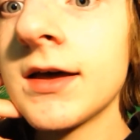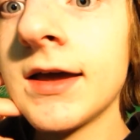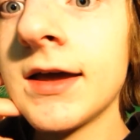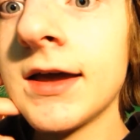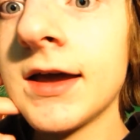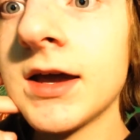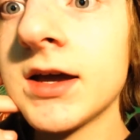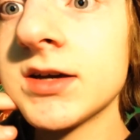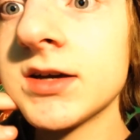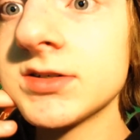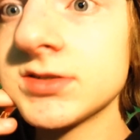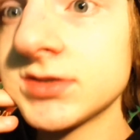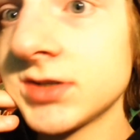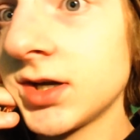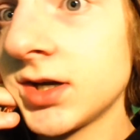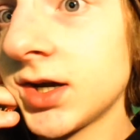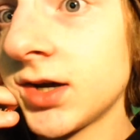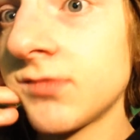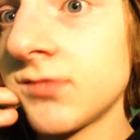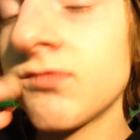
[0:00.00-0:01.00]
And
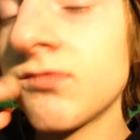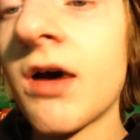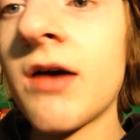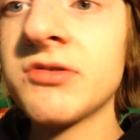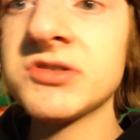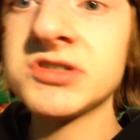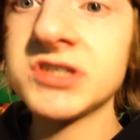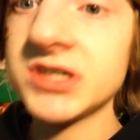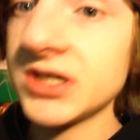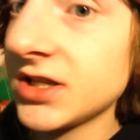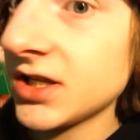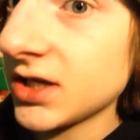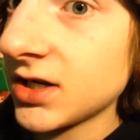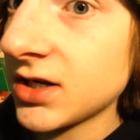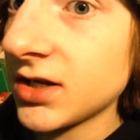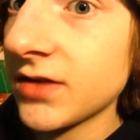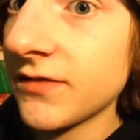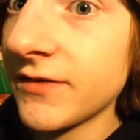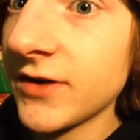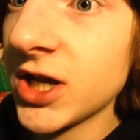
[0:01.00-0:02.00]
yeah, um, I will see you at the
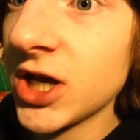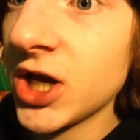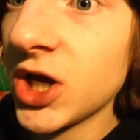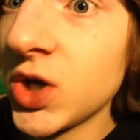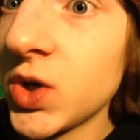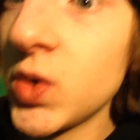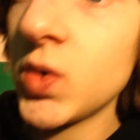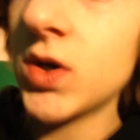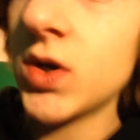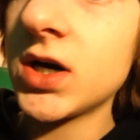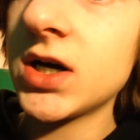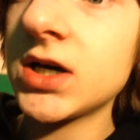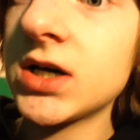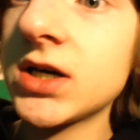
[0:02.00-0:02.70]
end of the video.